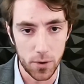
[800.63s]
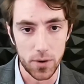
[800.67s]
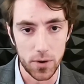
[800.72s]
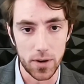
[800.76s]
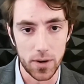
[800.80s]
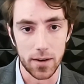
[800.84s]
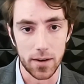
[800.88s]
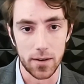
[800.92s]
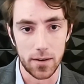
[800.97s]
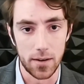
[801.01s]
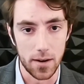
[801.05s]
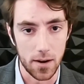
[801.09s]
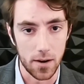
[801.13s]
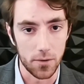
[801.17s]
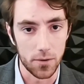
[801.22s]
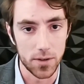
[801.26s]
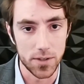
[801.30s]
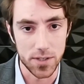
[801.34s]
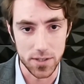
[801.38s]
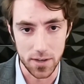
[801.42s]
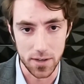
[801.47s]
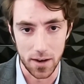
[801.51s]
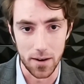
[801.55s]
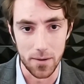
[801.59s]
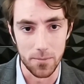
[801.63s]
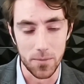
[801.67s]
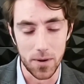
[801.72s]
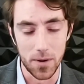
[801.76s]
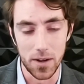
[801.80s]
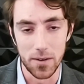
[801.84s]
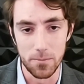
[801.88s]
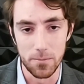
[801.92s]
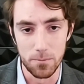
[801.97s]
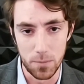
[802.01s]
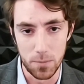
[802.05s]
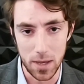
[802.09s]
putting, you know, some
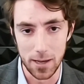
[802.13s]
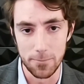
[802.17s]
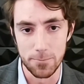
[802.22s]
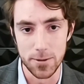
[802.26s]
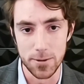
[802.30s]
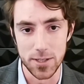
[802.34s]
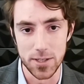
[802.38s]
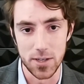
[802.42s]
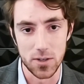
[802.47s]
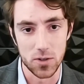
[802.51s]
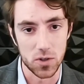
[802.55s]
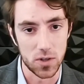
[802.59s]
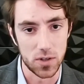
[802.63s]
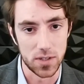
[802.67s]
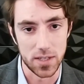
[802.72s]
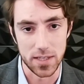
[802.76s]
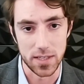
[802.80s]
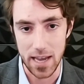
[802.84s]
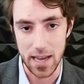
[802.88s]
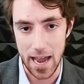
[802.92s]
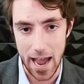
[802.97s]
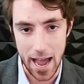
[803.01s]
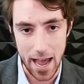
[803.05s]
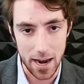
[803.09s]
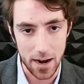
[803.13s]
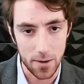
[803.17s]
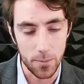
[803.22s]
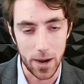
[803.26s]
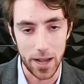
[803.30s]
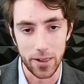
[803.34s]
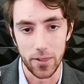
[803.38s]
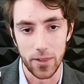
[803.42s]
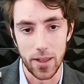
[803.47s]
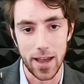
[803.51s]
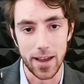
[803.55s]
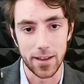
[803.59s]
big positions in Atom
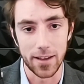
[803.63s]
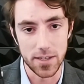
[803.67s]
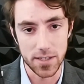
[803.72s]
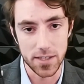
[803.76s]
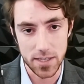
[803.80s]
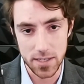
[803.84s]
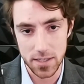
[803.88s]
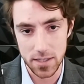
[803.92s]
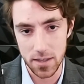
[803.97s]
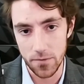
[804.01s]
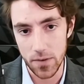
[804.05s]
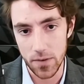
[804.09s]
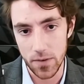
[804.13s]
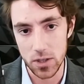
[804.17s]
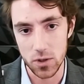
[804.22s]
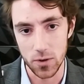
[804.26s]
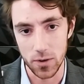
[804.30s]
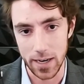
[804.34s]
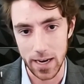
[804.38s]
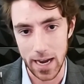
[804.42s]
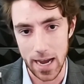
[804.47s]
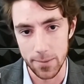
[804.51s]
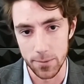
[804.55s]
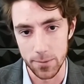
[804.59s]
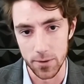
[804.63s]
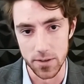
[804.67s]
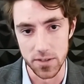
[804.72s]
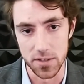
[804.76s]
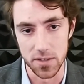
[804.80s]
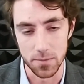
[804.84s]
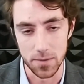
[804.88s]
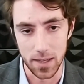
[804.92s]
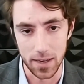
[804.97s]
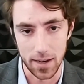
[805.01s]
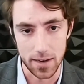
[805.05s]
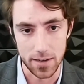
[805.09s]
I like. This is the venture capitalism